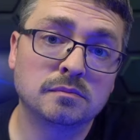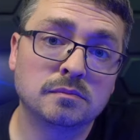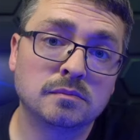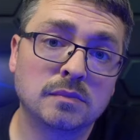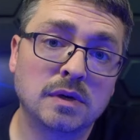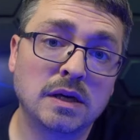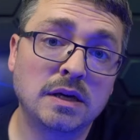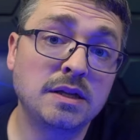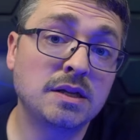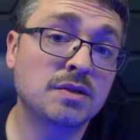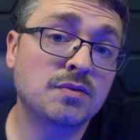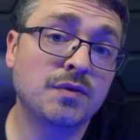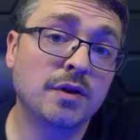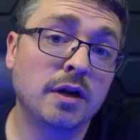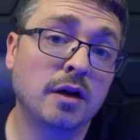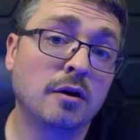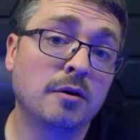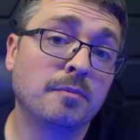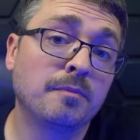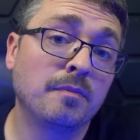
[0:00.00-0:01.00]
In this
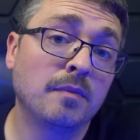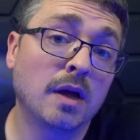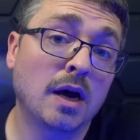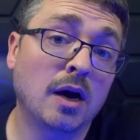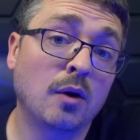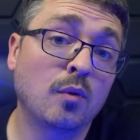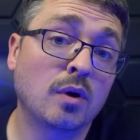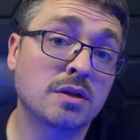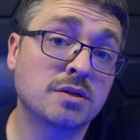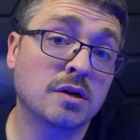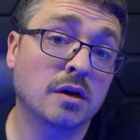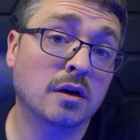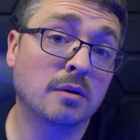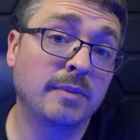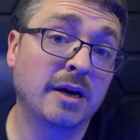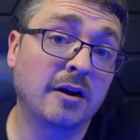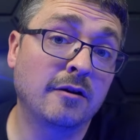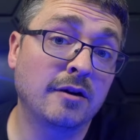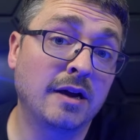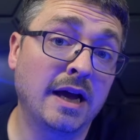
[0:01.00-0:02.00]
video, I want to talk
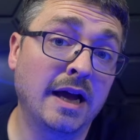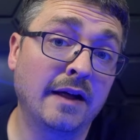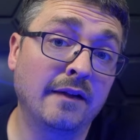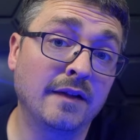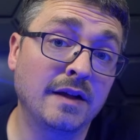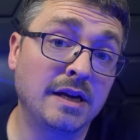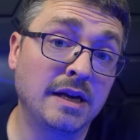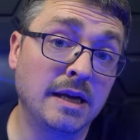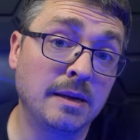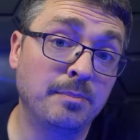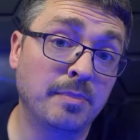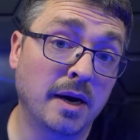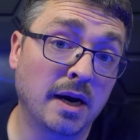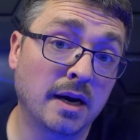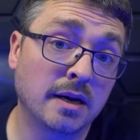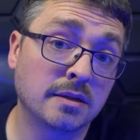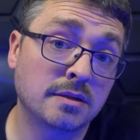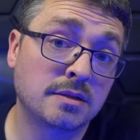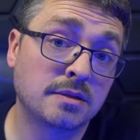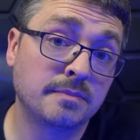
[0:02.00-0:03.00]
about LED
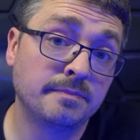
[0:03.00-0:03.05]
pods.